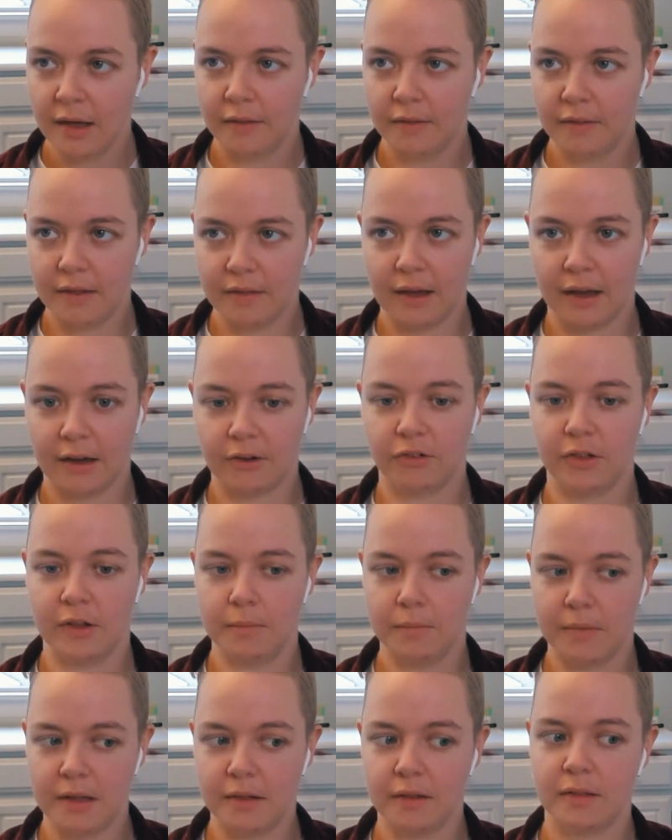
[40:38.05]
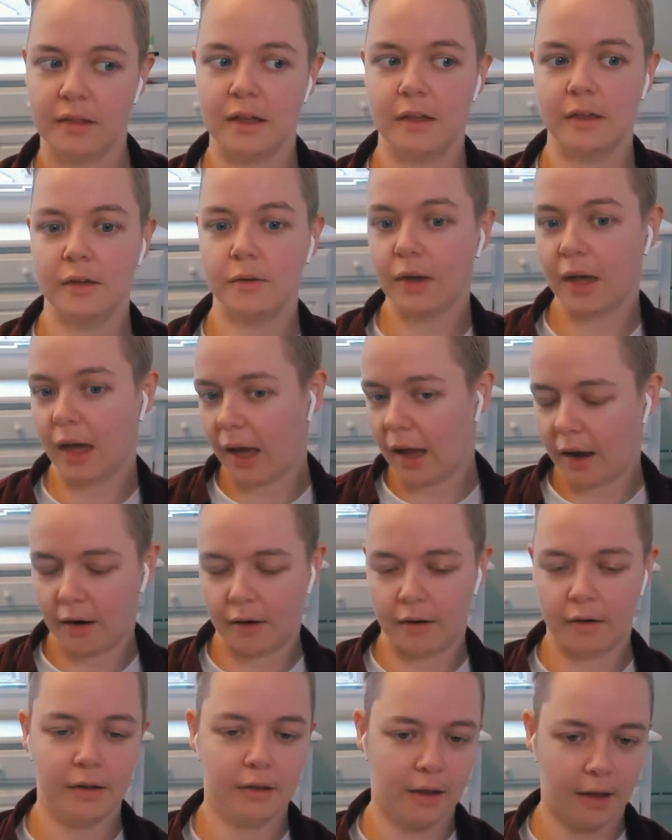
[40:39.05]
this actually means that you
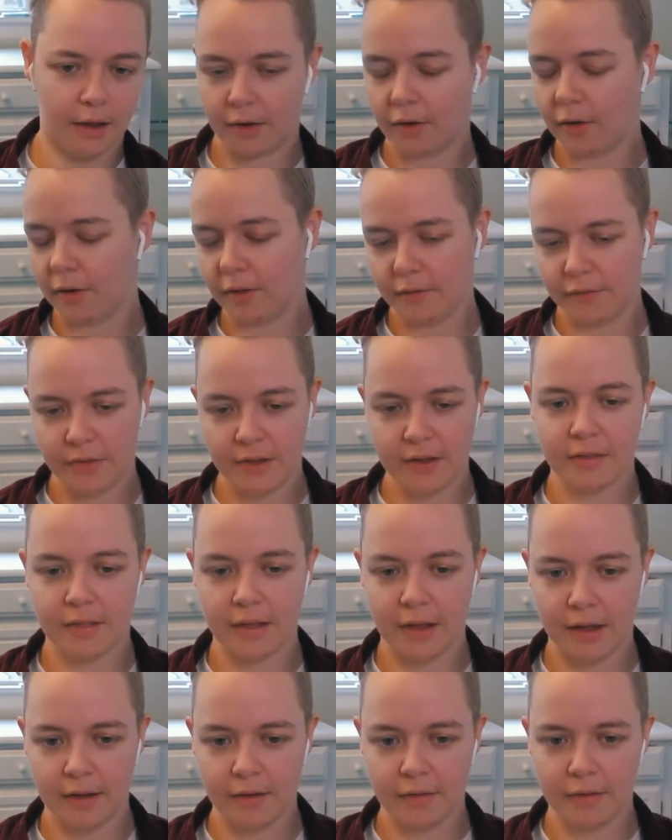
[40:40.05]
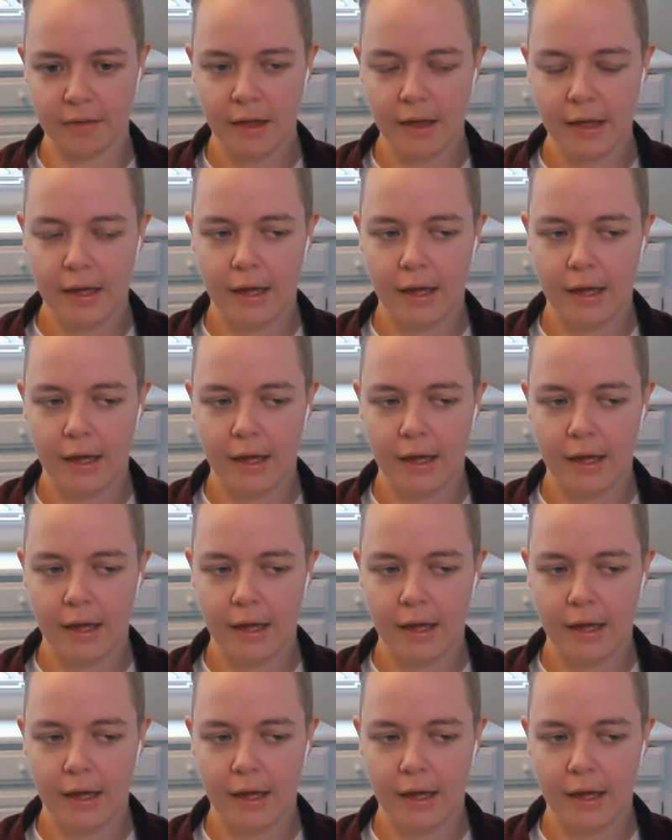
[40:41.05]
care and like all of these things